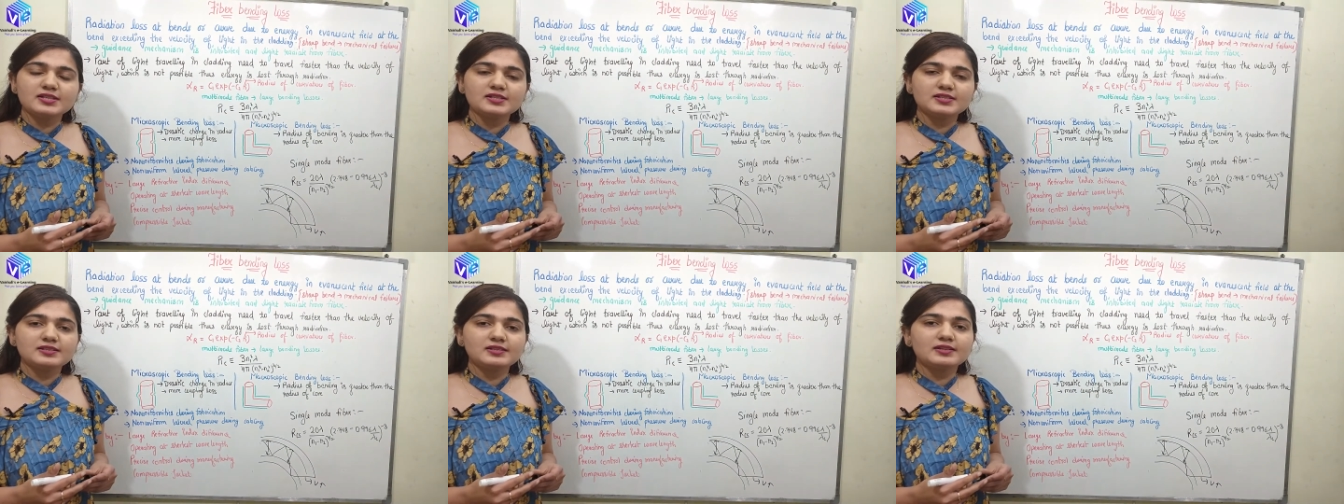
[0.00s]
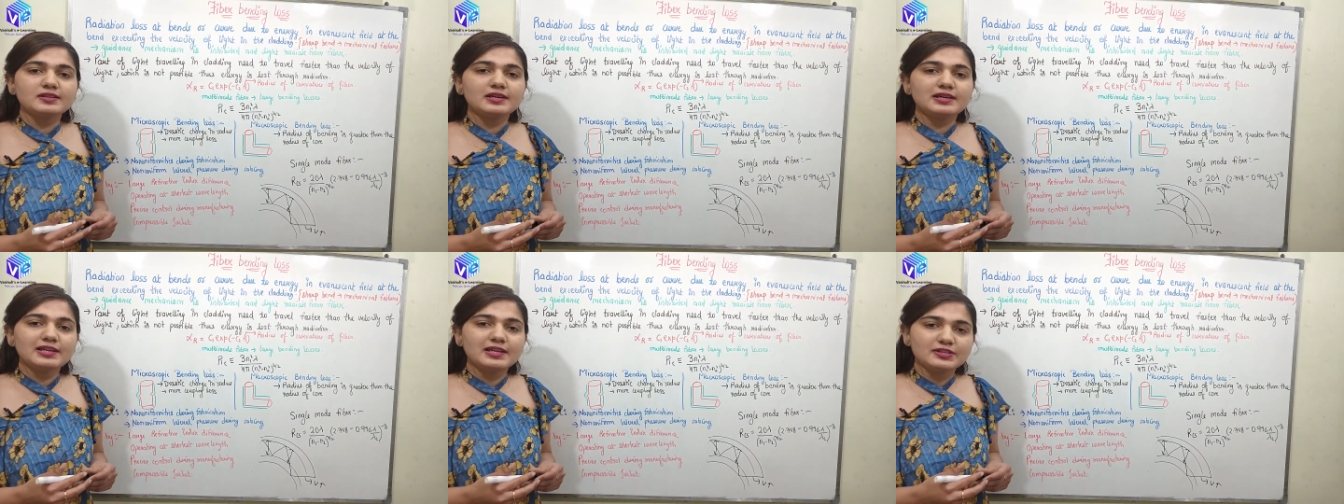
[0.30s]
is
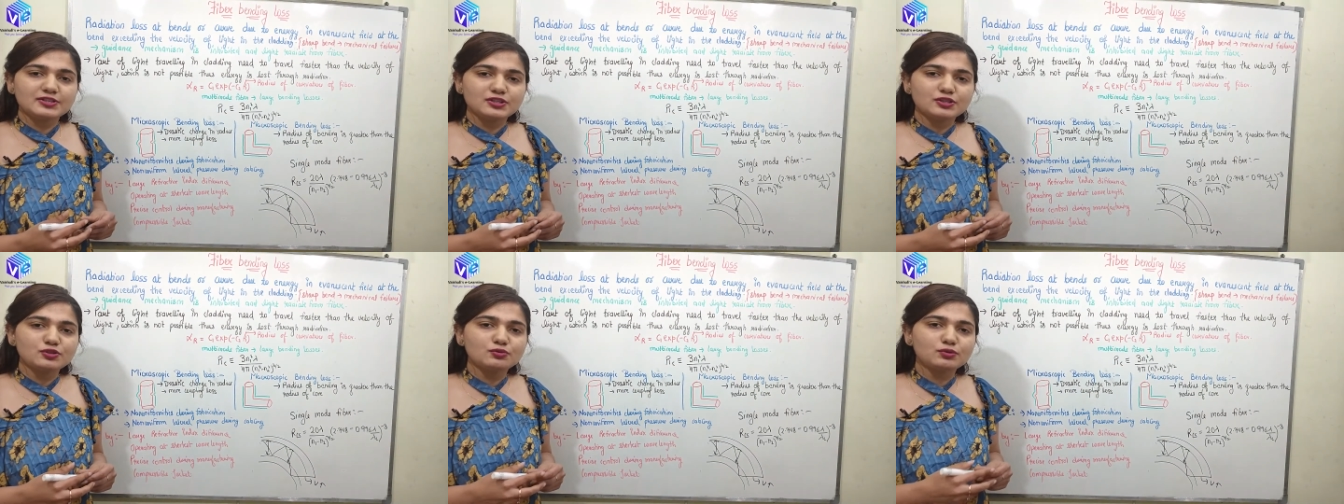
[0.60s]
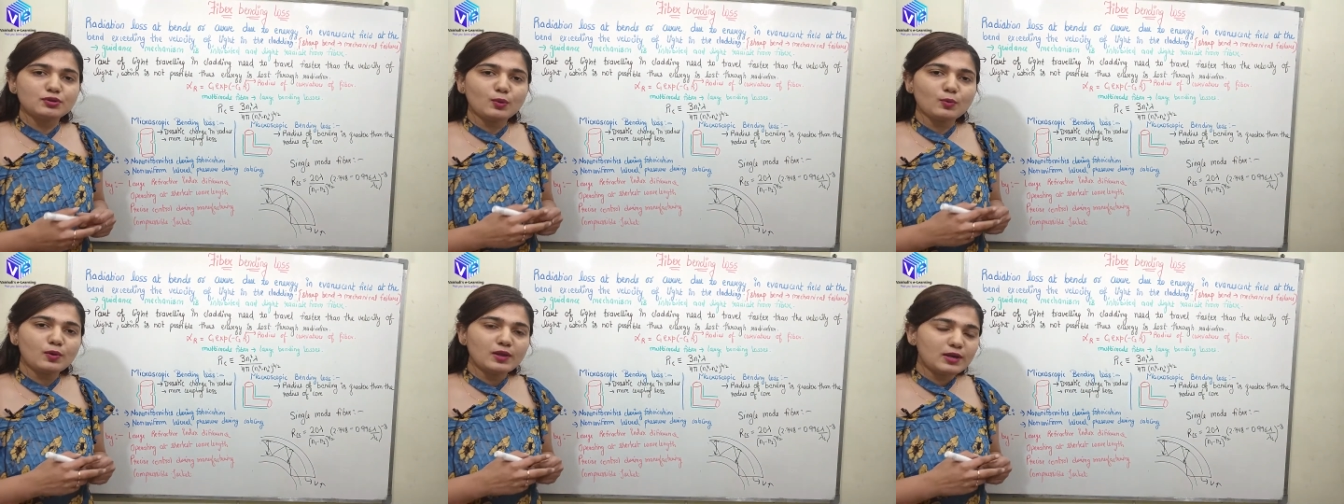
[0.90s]
related
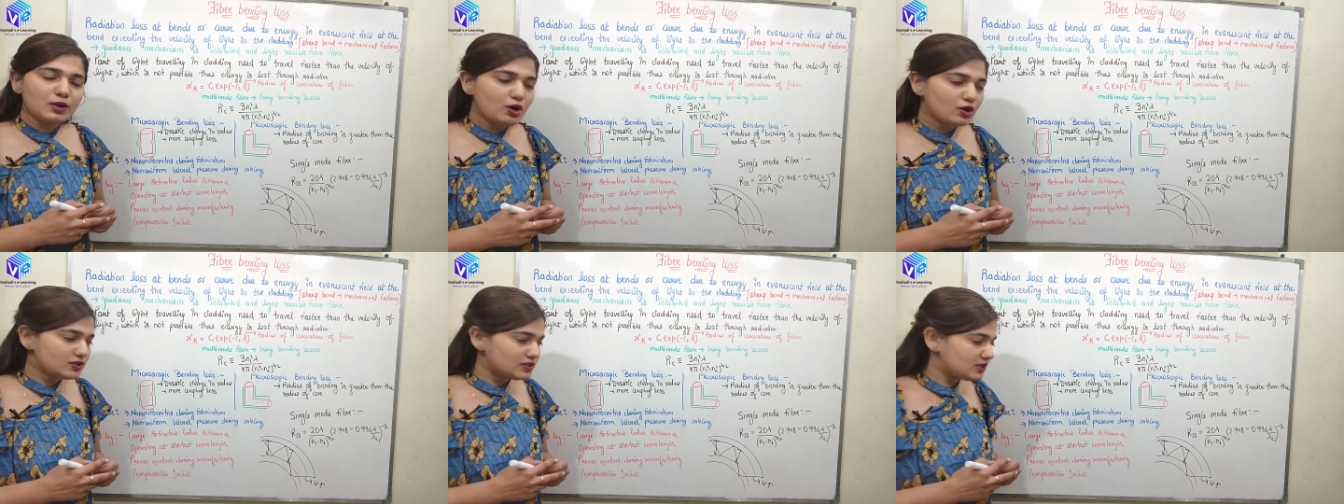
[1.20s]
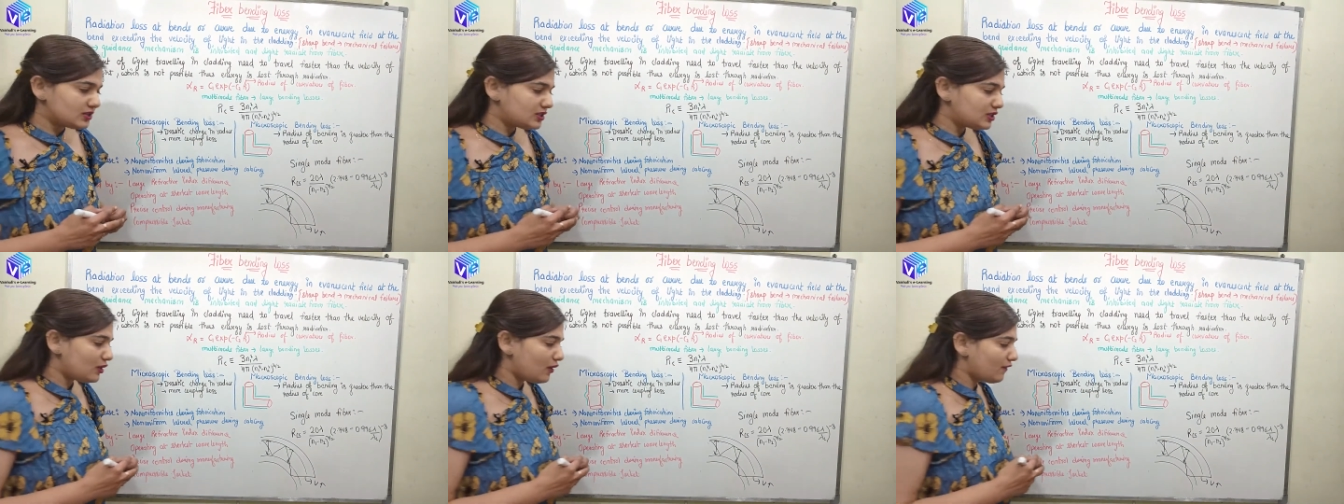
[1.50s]
to the
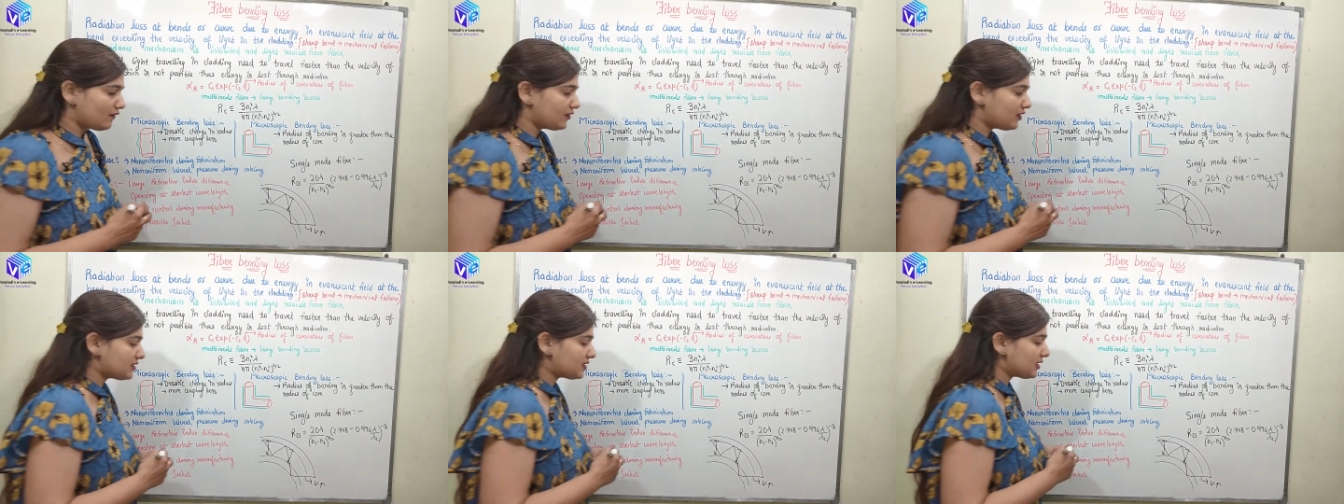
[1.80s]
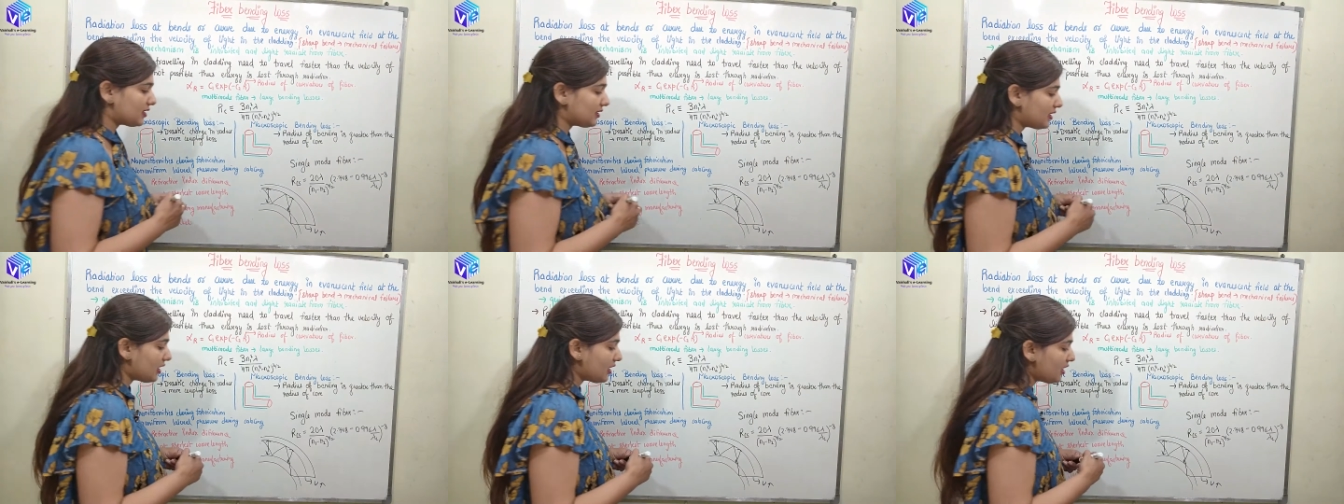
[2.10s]
velocity of the
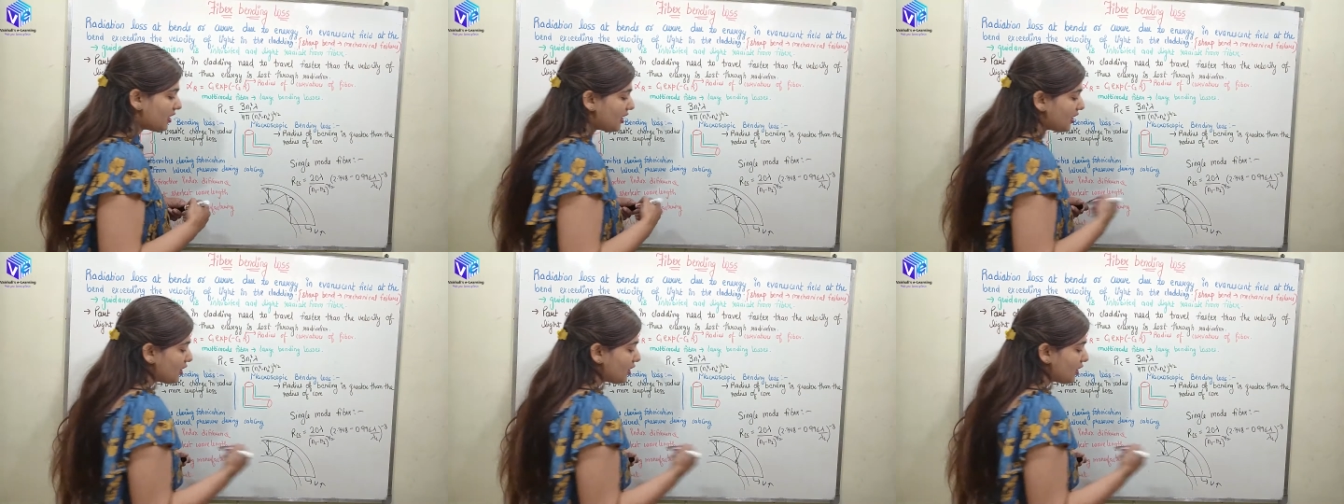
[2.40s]
signal.